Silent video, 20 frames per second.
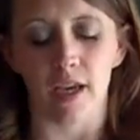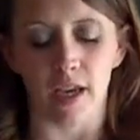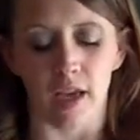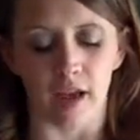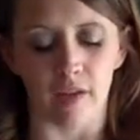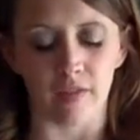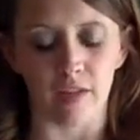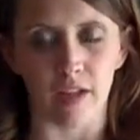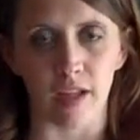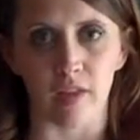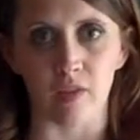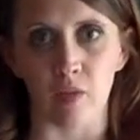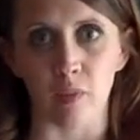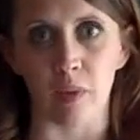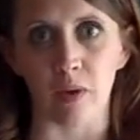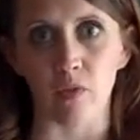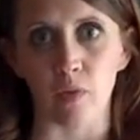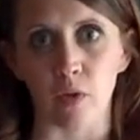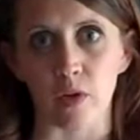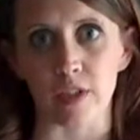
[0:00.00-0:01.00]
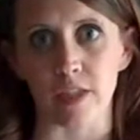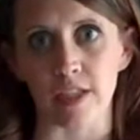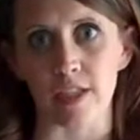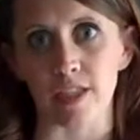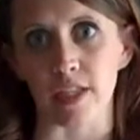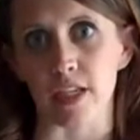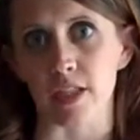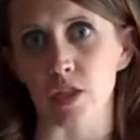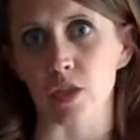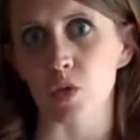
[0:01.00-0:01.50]
of the 11 by 14
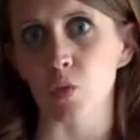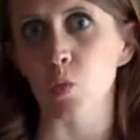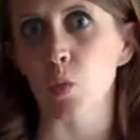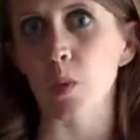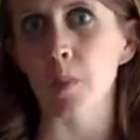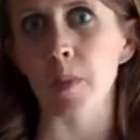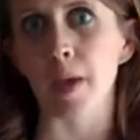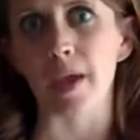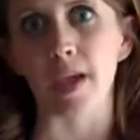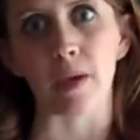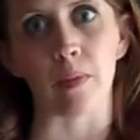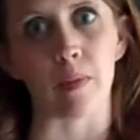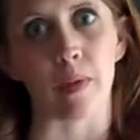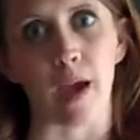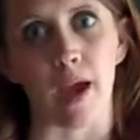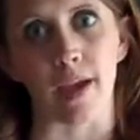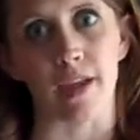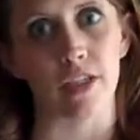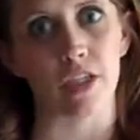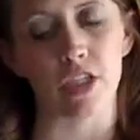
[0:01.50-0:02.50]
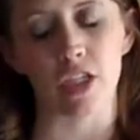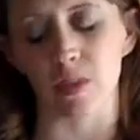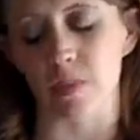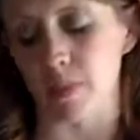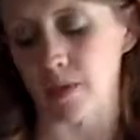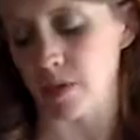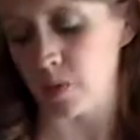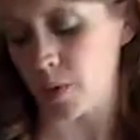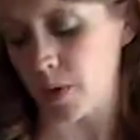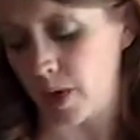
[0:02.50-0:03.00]
stencils. We'll make them as cheap
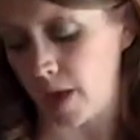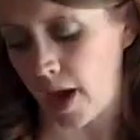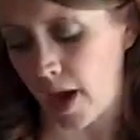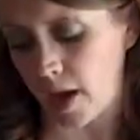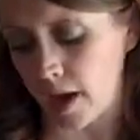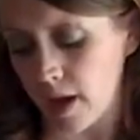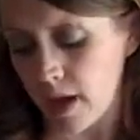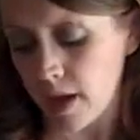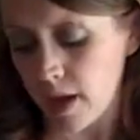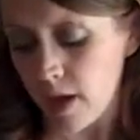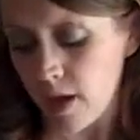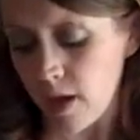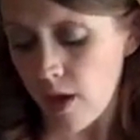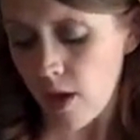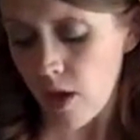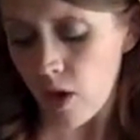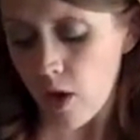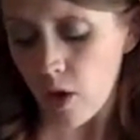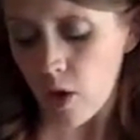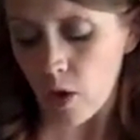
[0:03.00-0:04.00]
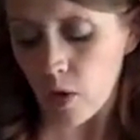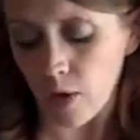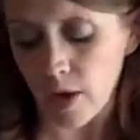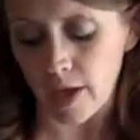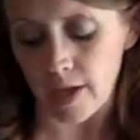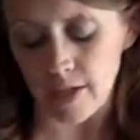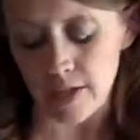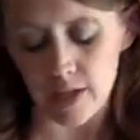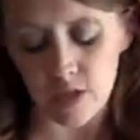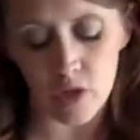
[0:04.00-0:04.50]
as we can.
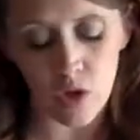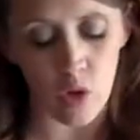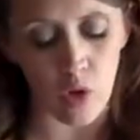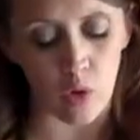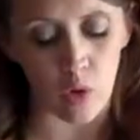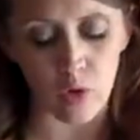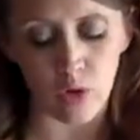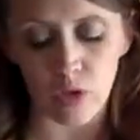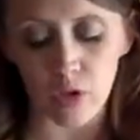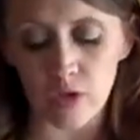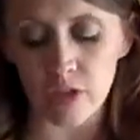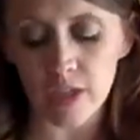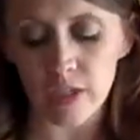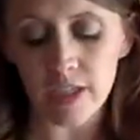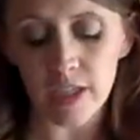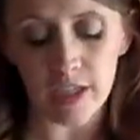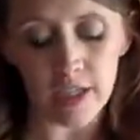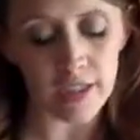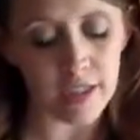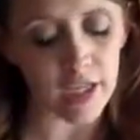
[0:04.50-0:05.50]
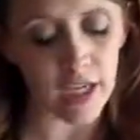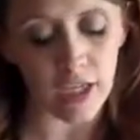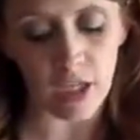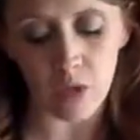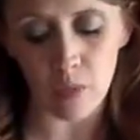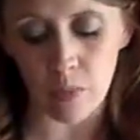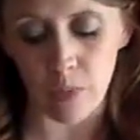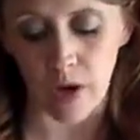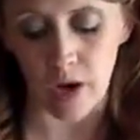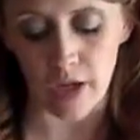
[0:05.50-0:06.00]
Okay, so you're just going to take
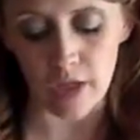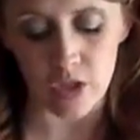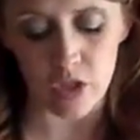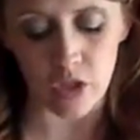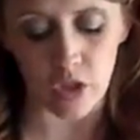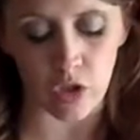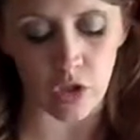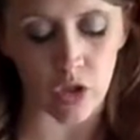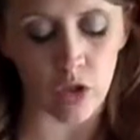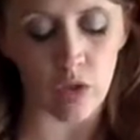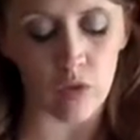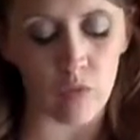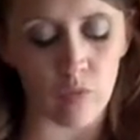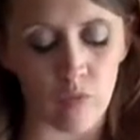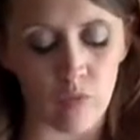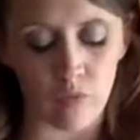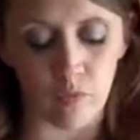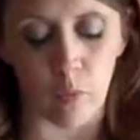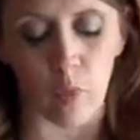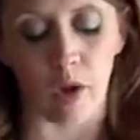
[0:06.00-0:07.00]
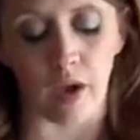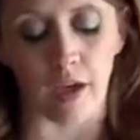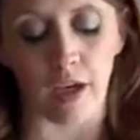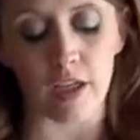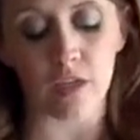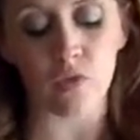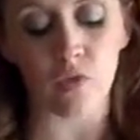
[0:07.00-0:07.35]
your brush. You're going to, well, I guess